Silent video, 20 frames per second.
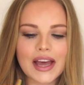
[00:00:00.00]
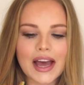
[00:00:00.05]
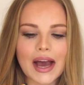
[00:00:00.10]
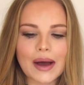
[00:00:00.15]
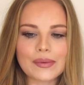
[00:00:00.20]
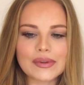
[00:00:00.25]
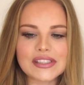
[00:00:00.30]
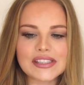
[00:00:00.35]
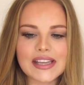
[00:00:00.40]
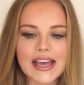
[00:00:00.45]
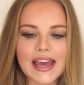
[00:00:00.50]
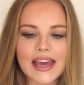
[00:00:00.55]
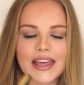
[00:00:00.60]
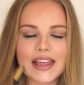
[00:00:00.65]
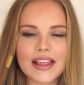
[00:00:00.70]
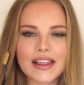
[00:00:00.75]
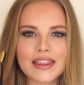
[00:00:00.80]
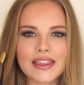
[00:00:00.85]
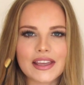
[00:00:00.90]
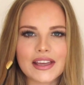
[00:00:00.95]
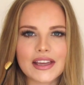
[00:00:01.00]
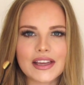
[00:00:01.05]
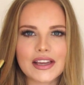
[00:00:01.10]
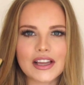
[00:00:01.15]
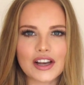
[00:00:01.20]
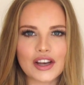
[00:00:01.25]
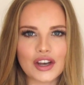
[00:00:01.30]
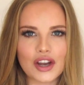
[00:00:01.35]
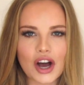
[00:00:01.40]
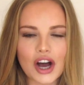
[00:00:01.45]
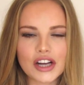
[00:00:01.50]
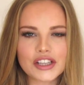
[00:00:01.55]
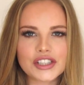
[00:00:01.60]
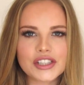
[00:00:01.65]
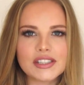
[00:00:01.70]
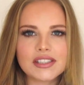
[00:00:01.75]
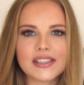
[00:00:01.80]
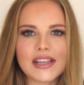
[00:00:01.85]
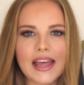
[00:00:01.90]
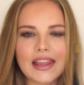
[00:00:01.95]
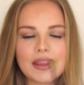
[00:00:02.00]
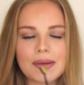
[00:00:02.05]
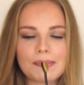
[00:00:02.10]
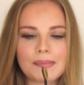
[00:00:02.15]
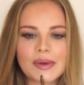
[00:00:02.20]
I would say the largest and the